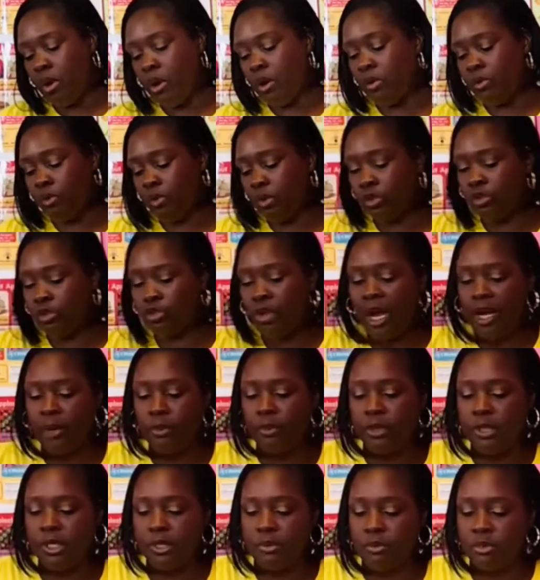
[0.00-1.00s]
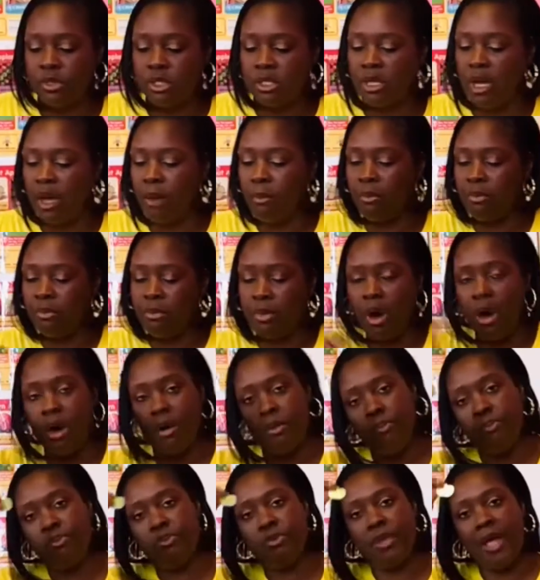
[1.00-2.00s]
we'll try to put some
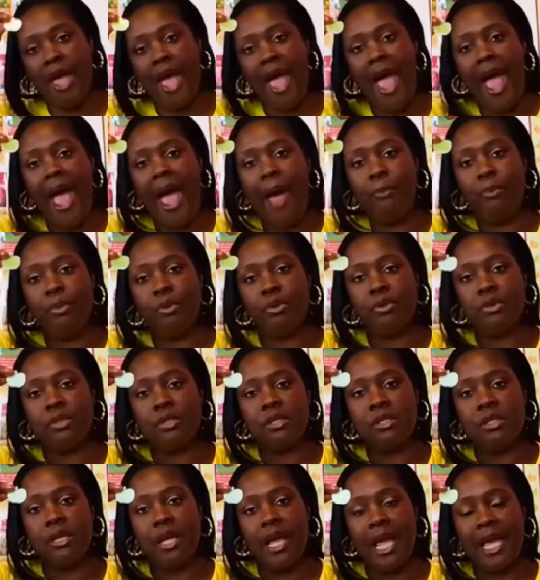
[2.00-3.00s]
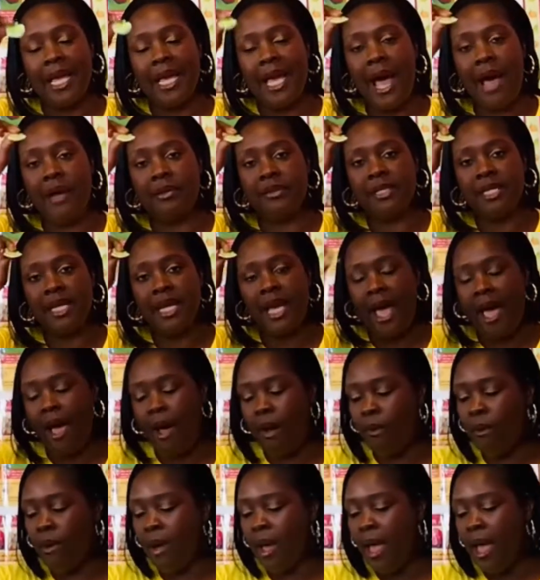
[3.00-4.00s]
apples and counting out
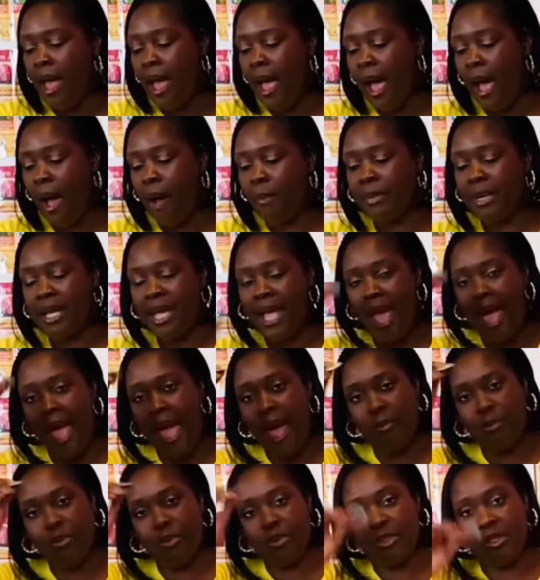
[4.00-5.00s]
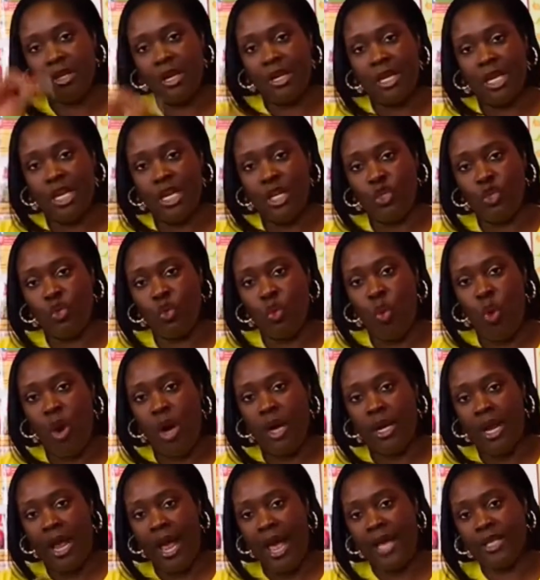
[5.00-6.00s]
how many apples on each one
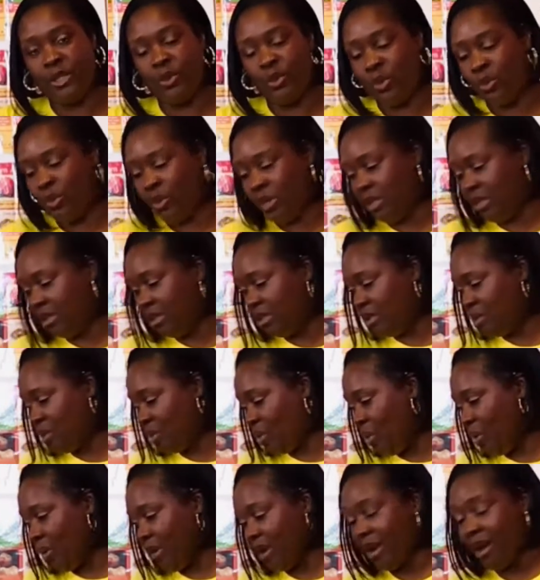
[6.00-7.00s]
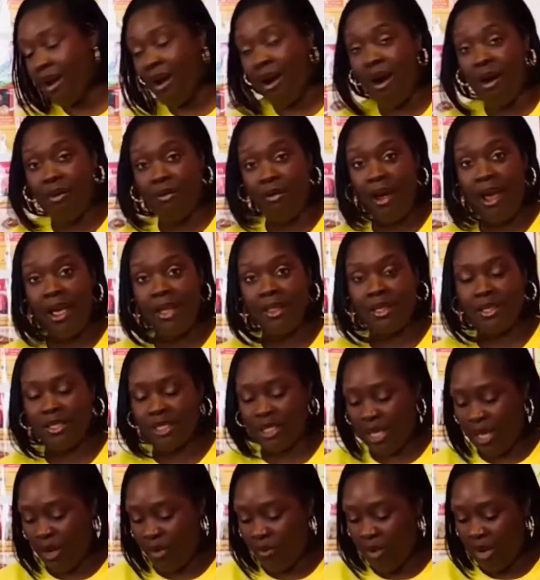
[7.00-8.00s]
as we read the story. All right, let's get
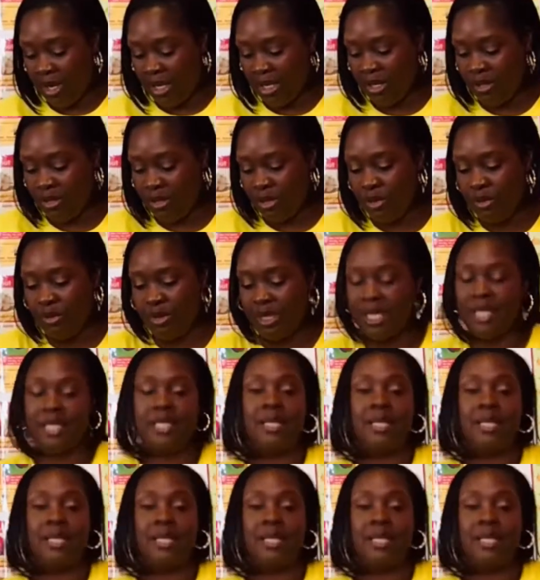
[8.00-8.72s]
ready to do this.